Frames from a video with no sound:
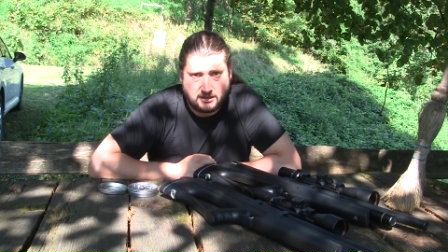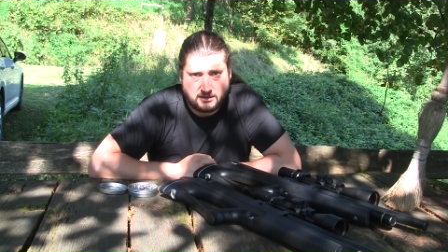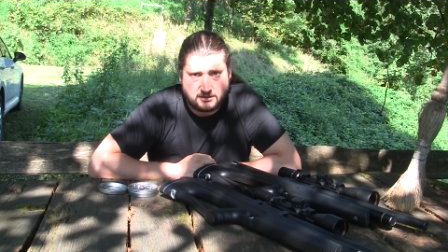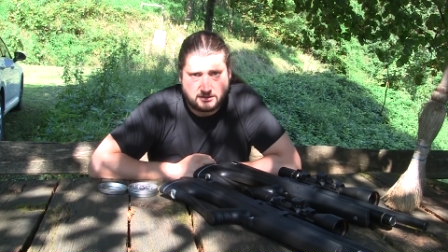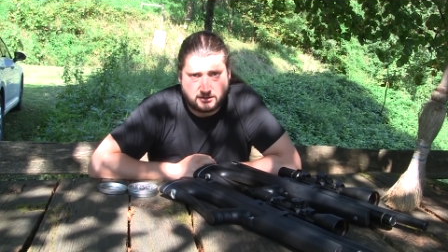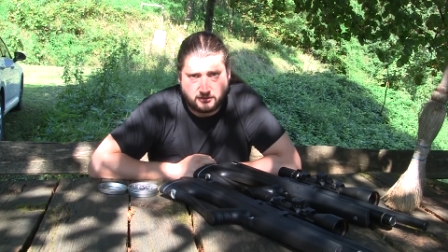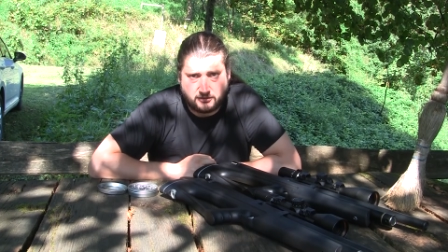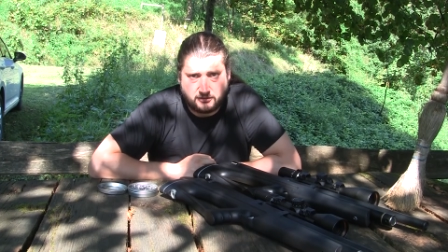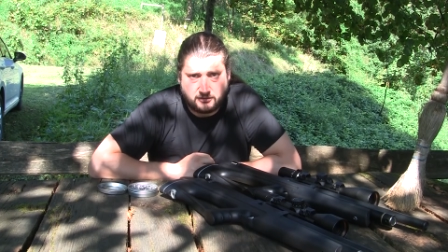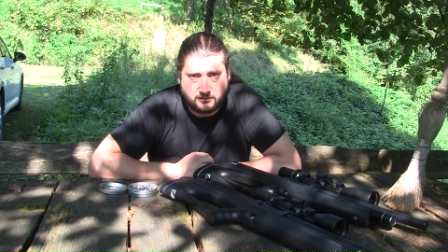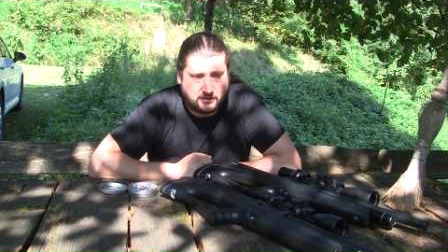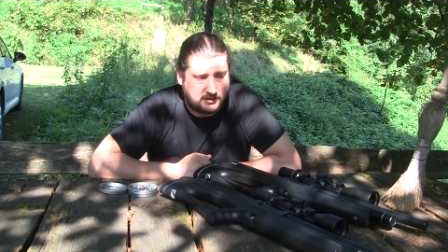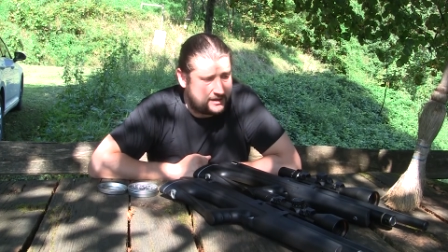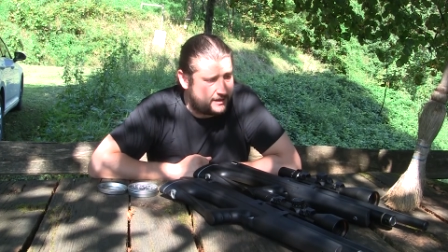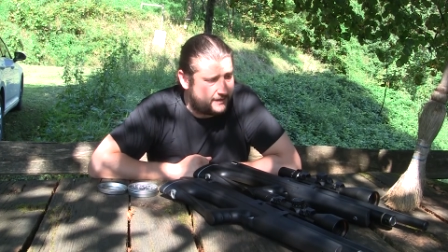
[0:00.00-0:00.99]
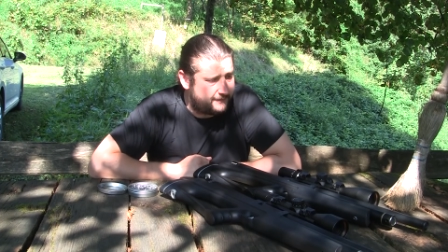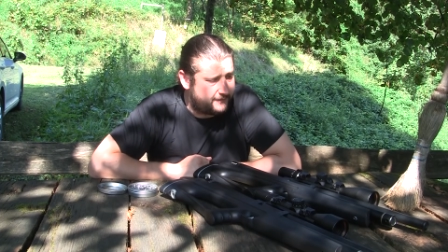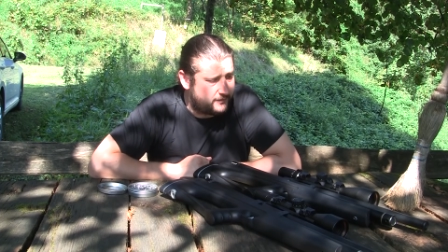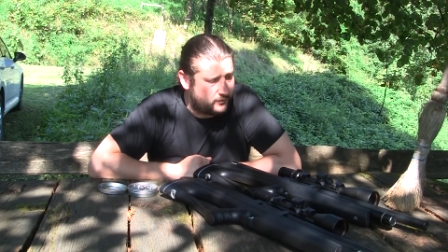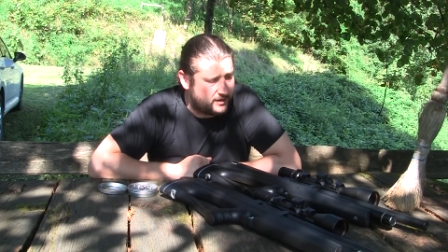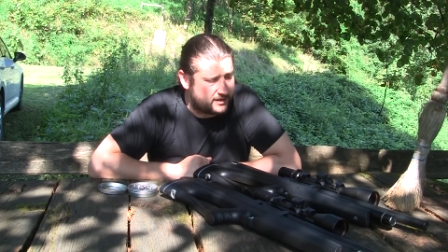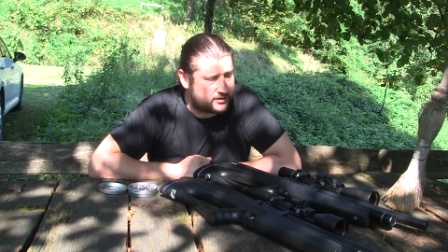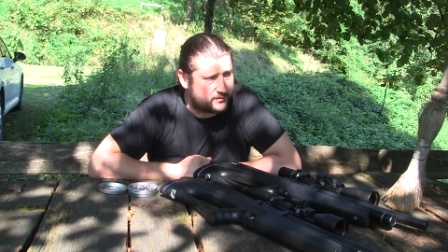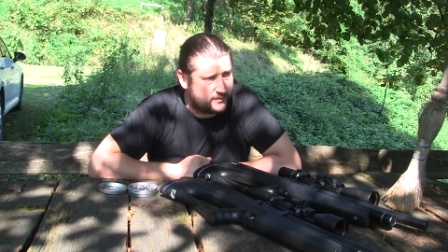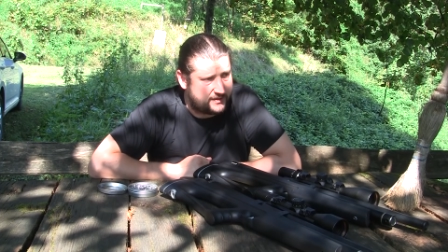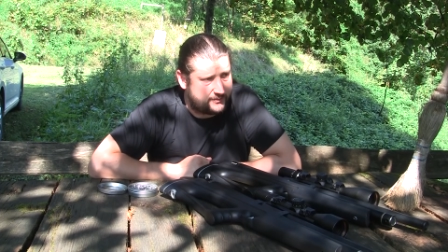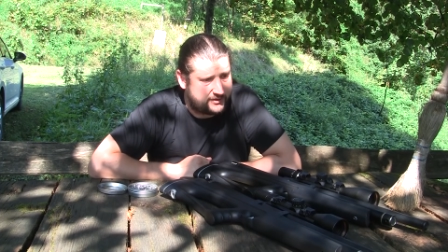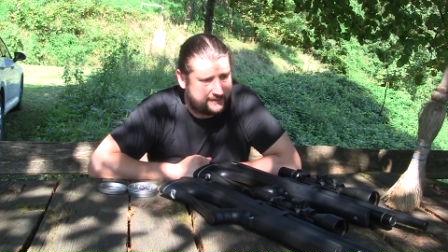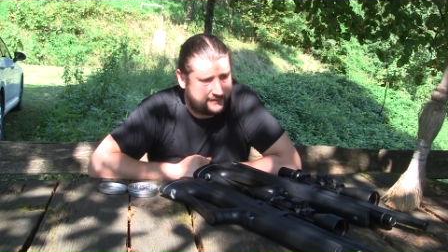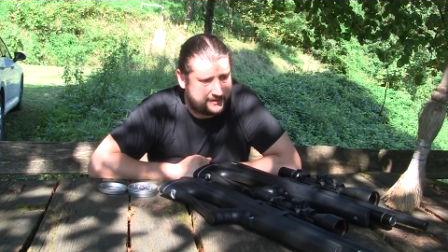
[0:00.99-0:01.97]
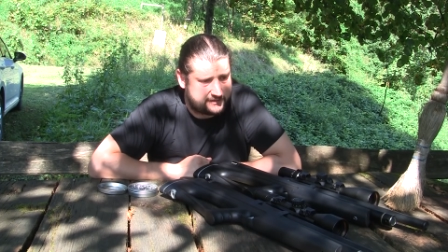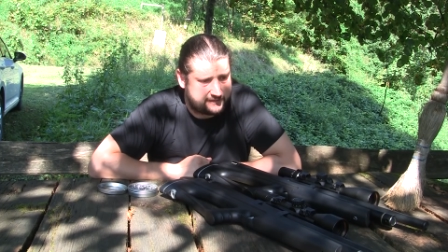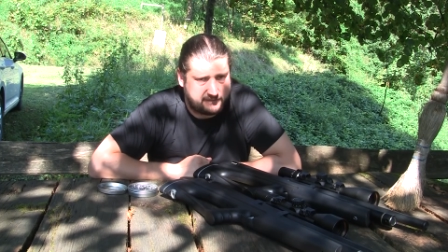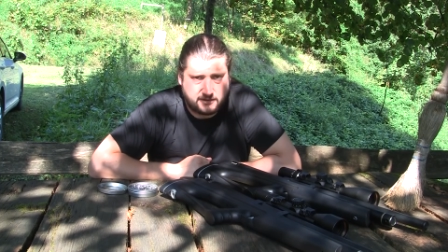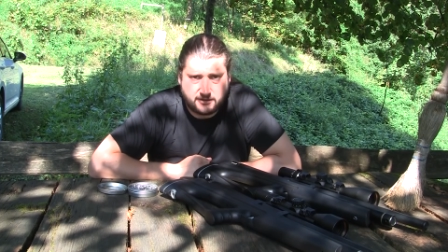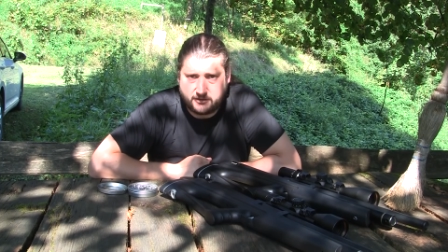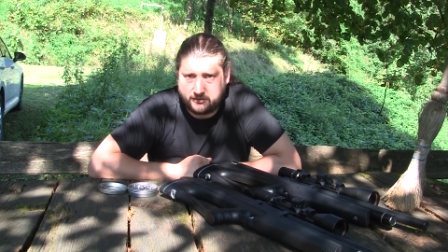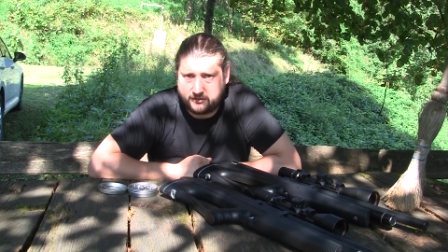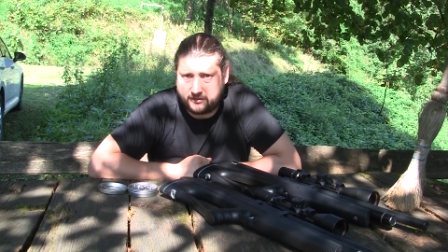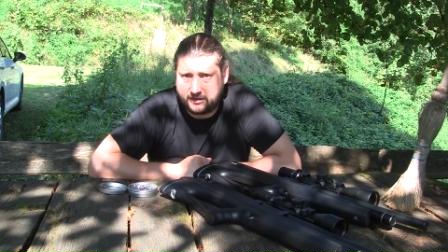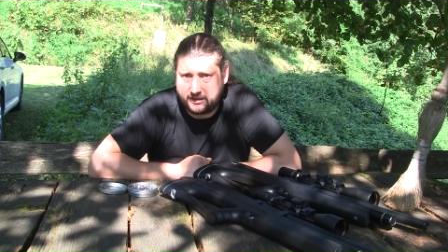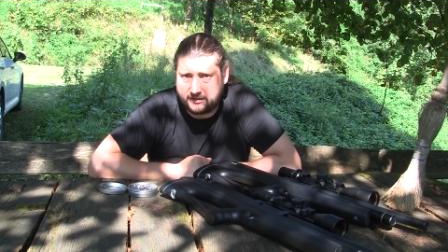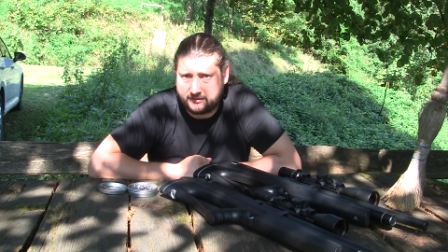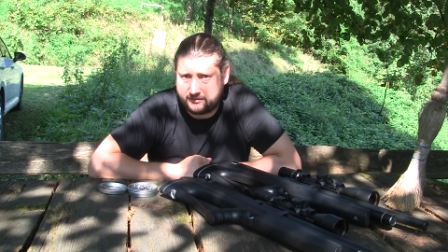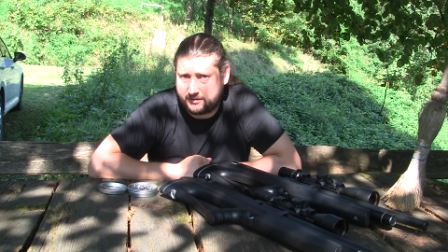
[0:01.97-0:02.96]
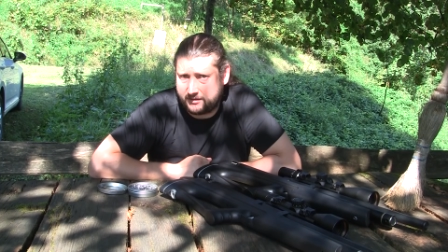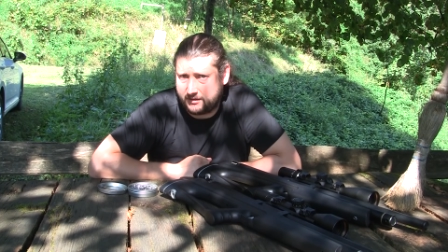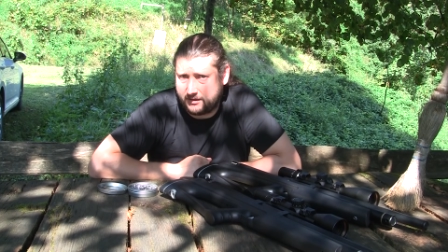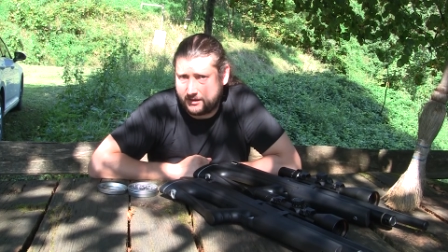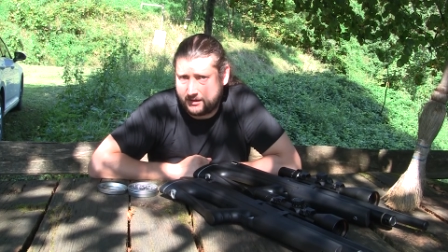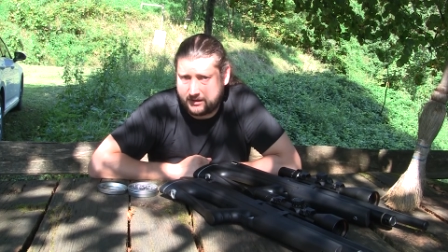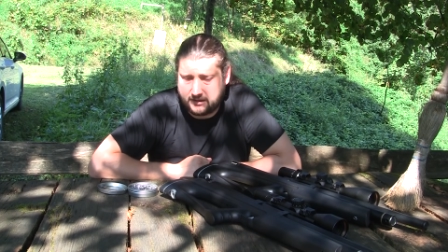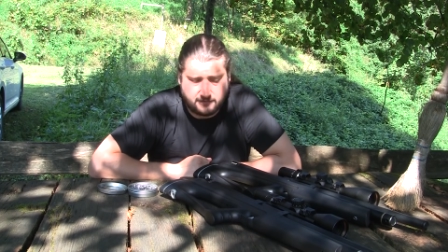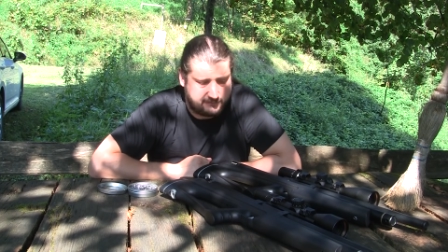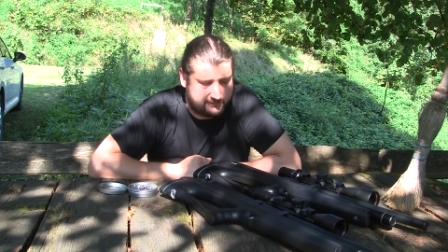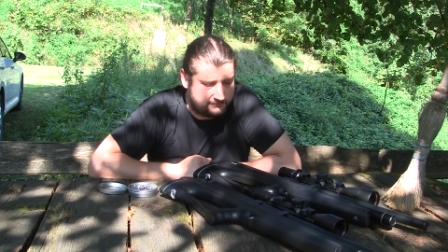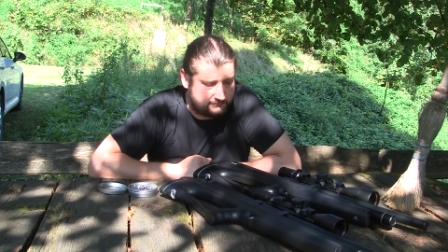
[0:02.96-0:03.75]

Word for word: So if you watched my previous video and uh, I